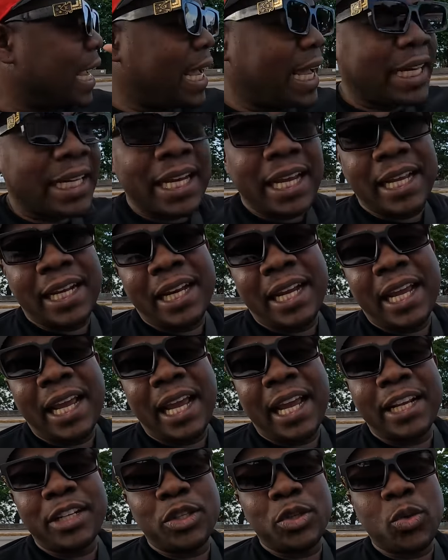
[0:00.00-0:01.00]
and then
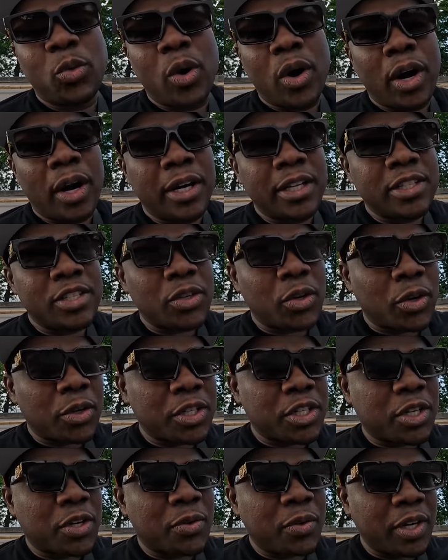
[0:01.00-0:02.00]
head towards
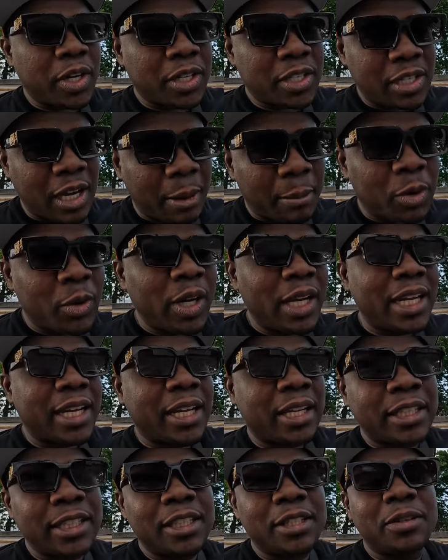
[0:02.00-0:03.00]
Ocho Rios. I'm really
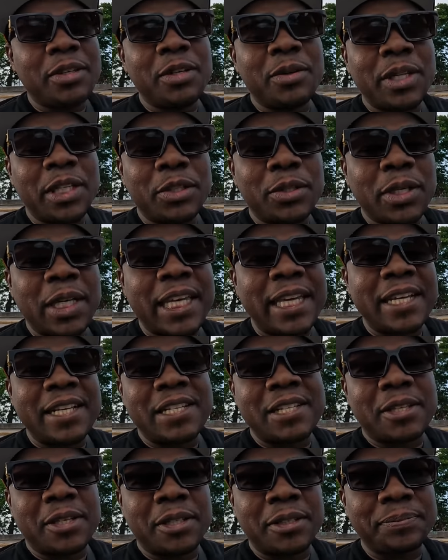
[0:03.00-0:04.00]
continuing to
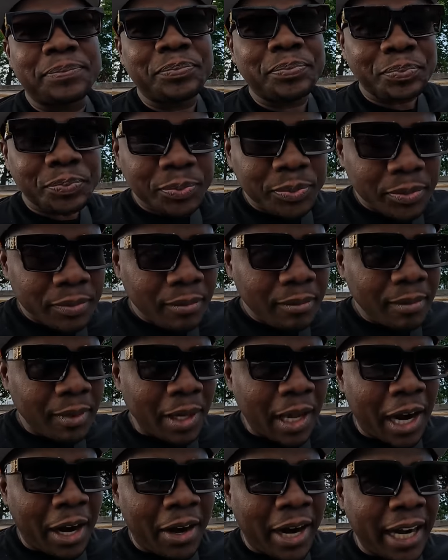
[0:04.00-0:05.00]
Kingston,
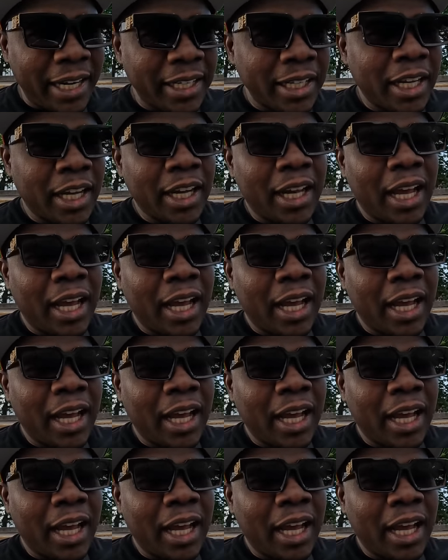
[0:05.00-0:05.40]
all right?